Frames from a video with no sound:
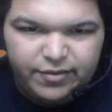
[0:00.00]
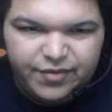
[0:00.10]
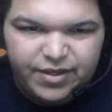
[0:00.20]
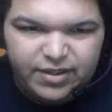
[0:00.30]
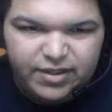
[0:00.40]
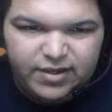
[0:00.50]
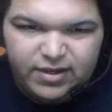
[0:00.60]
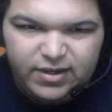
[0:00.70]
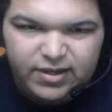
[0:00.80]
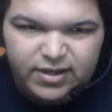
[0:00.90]
go find
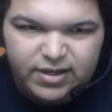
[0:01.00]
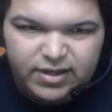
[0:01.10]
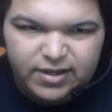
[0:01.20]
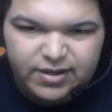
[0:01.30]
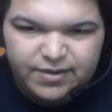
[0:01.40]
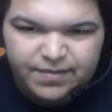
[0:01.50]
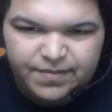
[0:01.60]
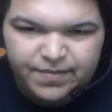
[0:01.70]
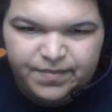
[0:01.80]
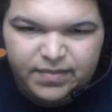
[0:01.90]
the uh,
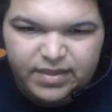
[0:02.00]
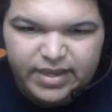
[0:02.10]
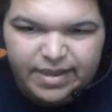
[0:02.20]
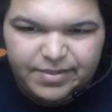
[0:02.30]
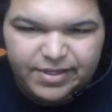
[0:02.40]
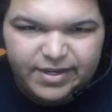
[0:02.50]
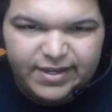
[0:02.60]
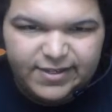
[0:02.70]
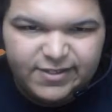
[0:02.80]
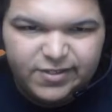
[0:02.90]
captain, I
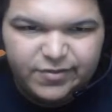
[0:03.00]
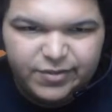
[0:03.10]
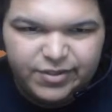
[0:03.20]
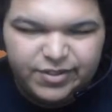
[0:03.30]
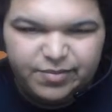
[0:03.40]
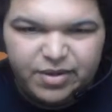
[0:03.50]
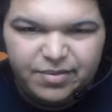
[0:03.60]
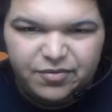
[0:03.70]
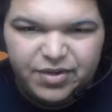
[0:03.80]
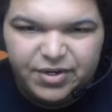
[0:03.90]
guess, which is
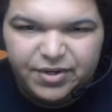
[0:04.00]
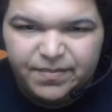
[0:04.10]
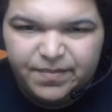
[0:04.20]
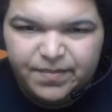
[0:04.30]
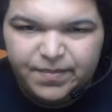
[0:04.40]
probably over here.